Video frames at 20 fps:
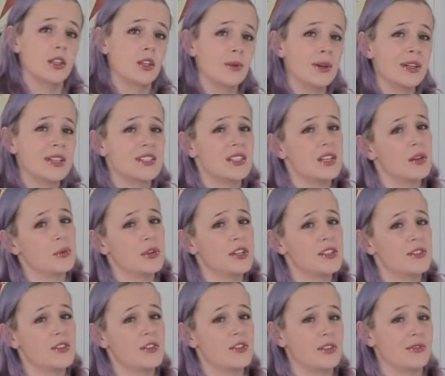You better start
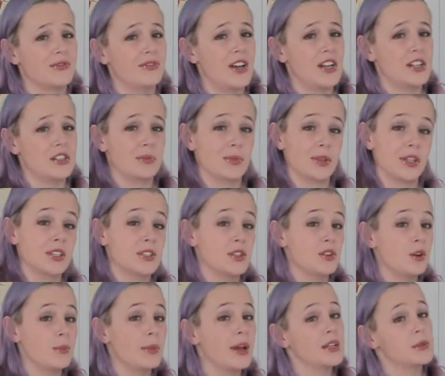researching fashion because
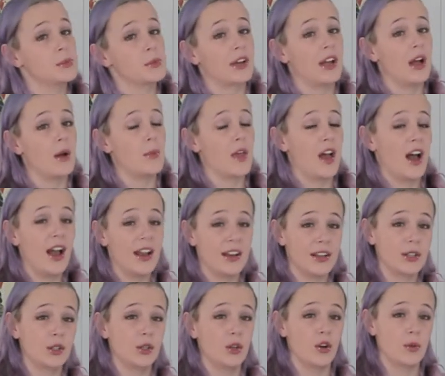you're about to become the
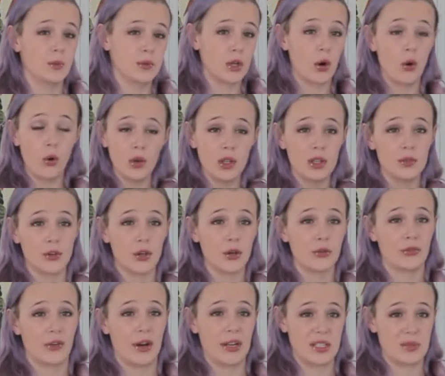Heidi Klum to all of
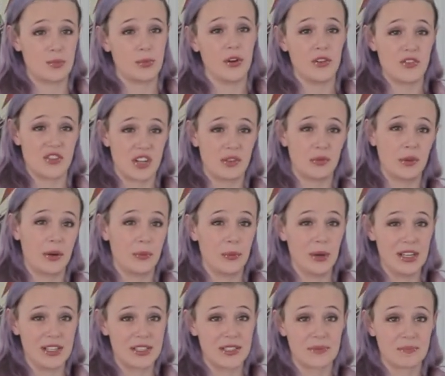your friends' Project
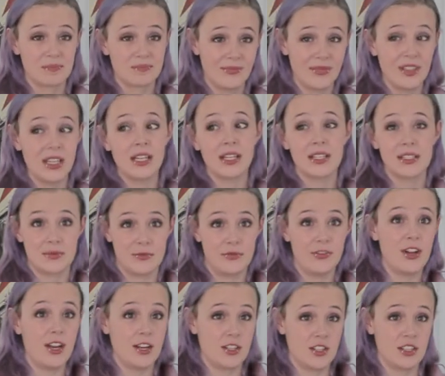Runways. They need some
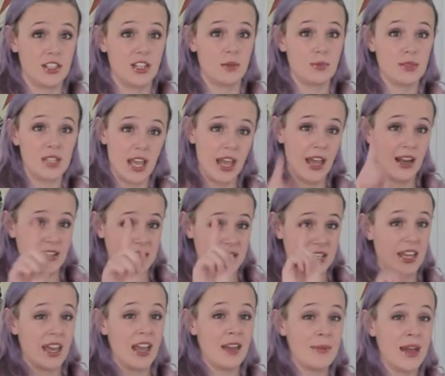fashion tips, and as a
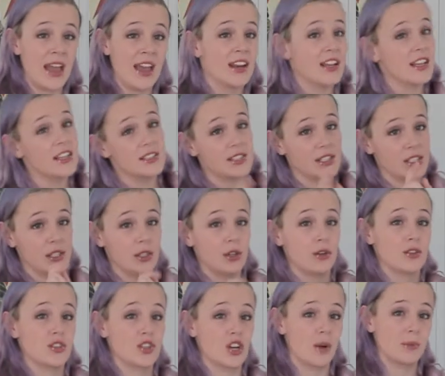gay man, it's
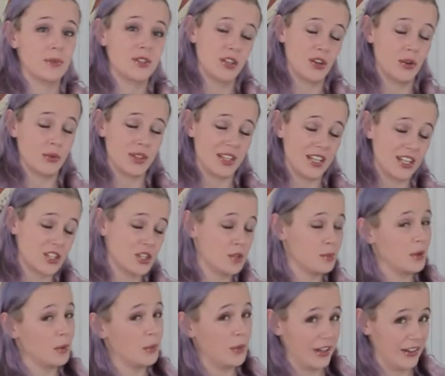your job to know what they
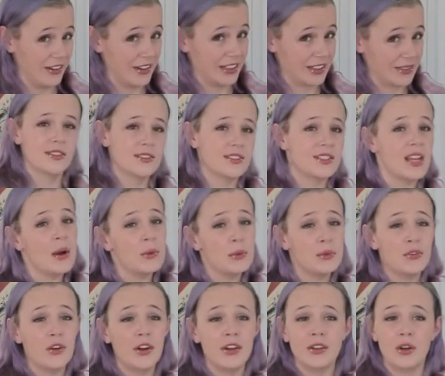should be wearing. Start
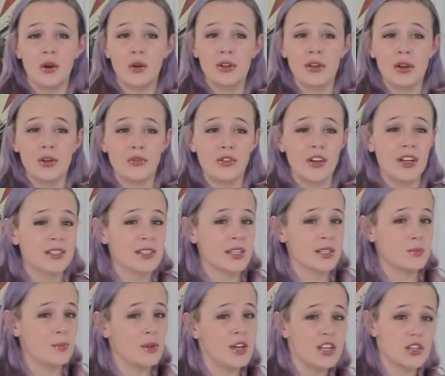referring to all your friends
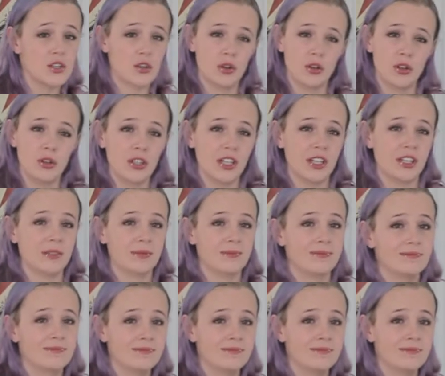as bitch or hooker.